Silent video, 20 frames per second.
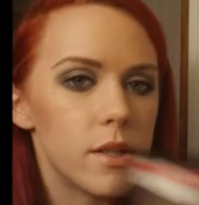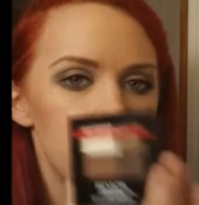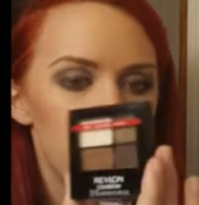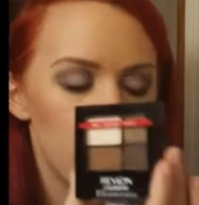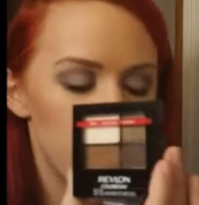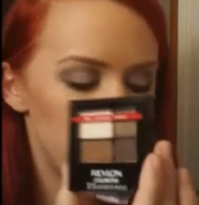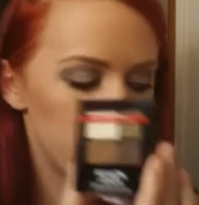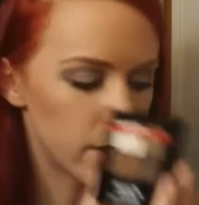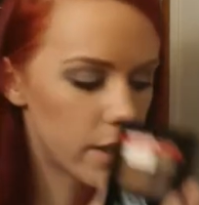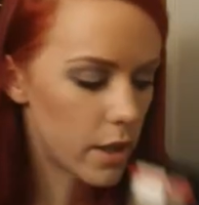so
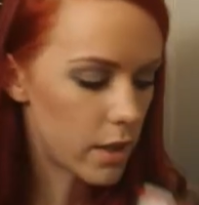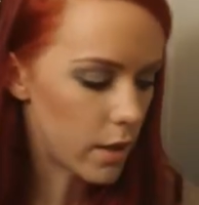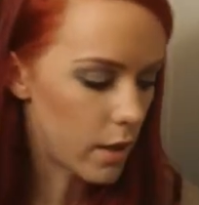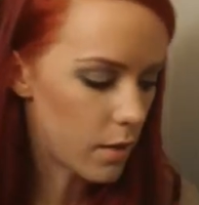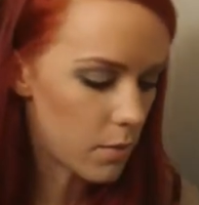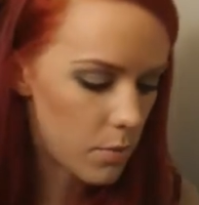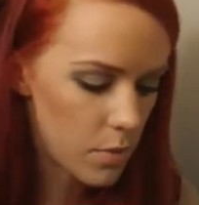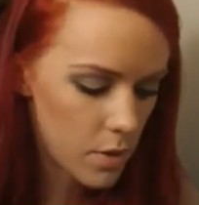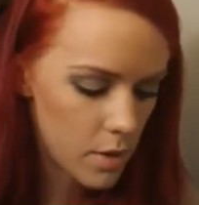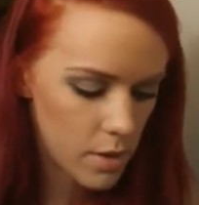I picked that
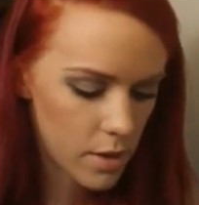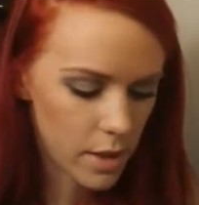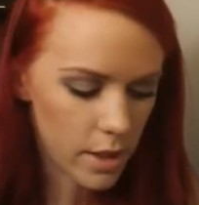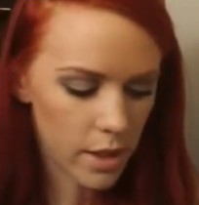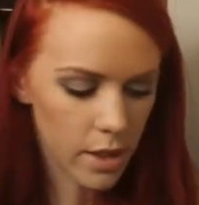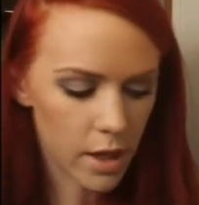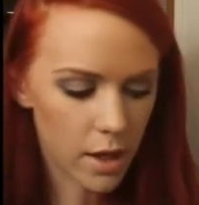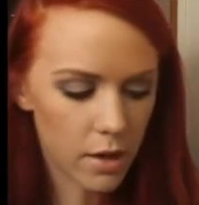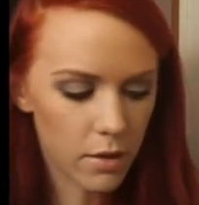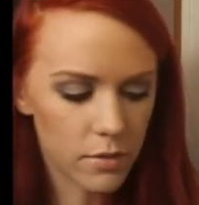up
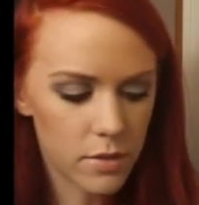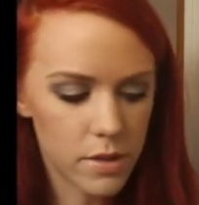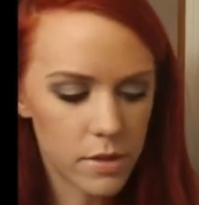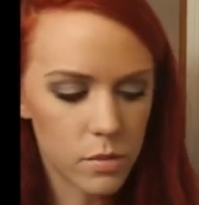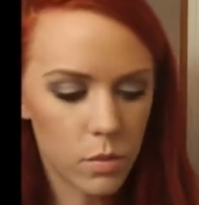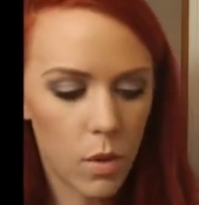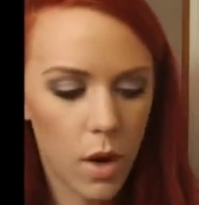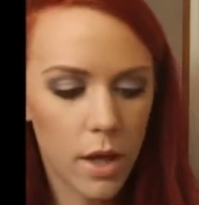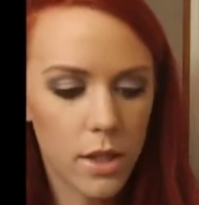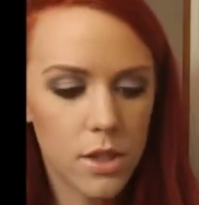and I've
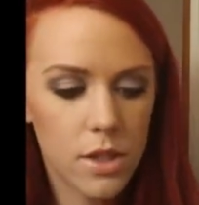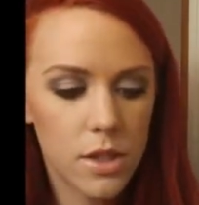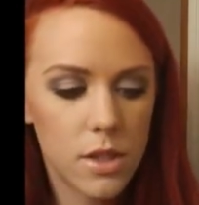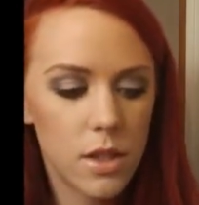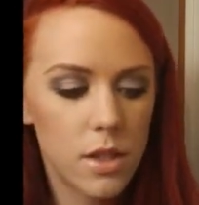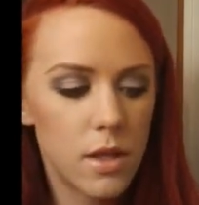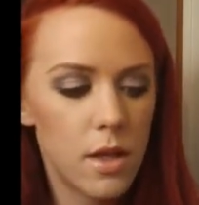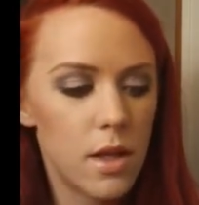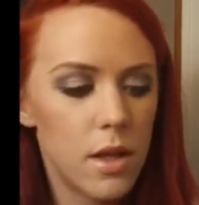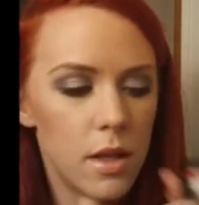
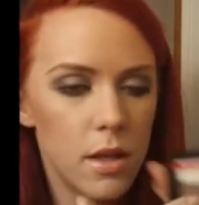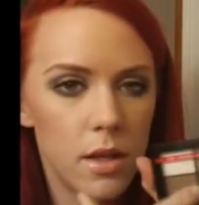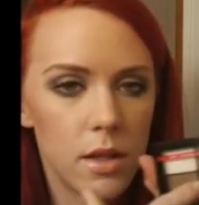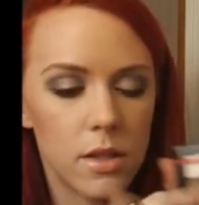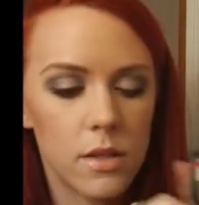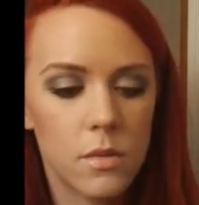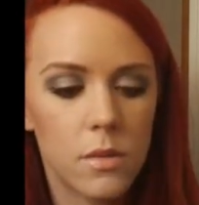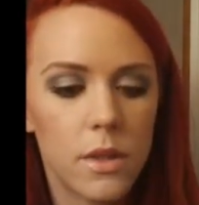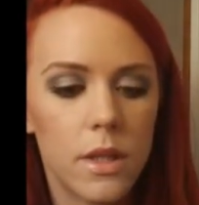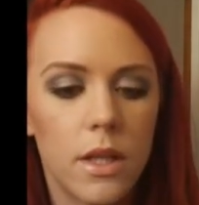swatched
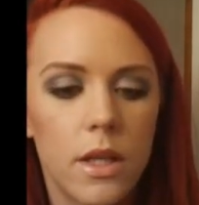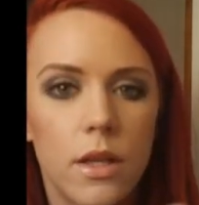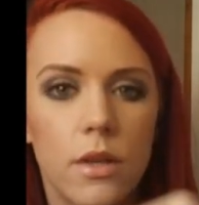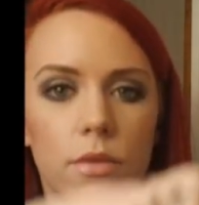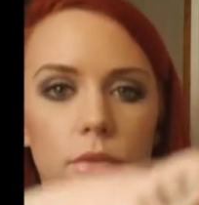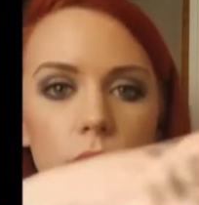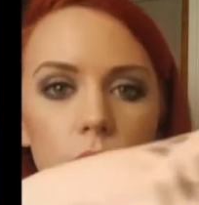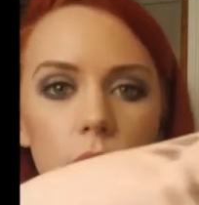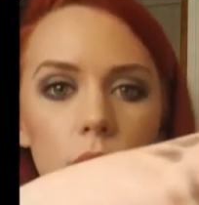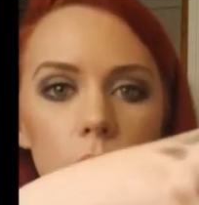this one here
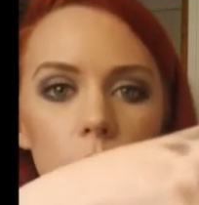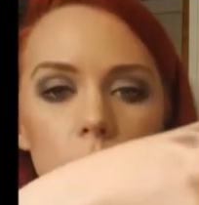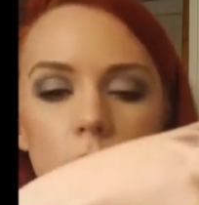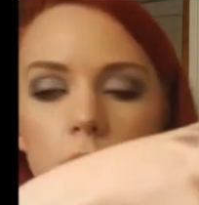for you.